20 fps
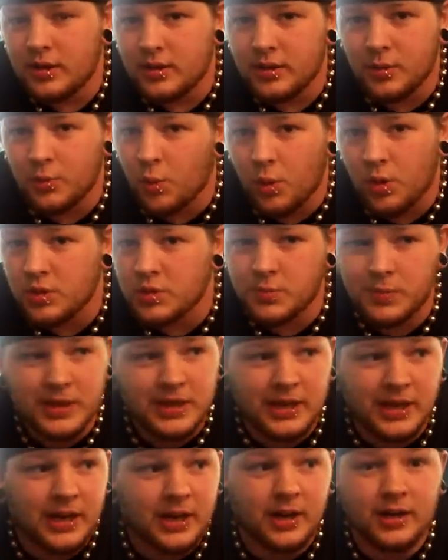The war's
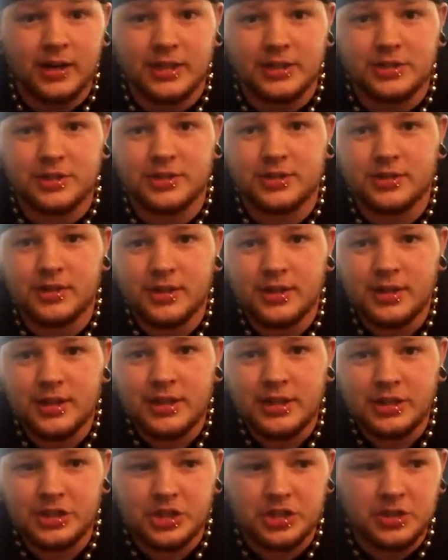been here. It's
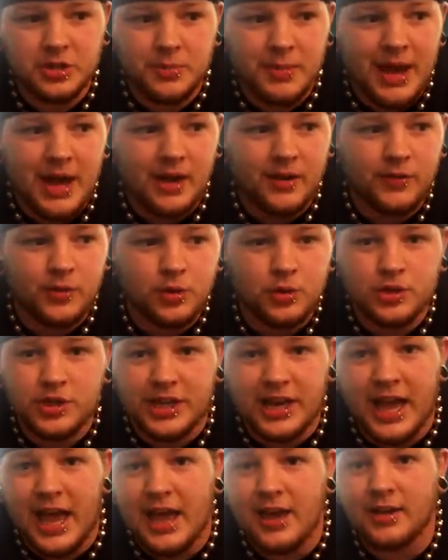just a matter of who's
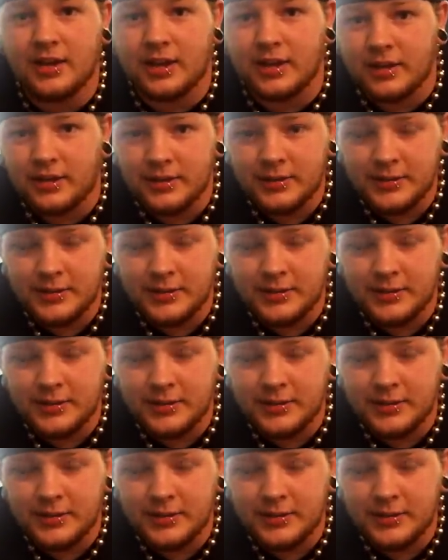going to end it.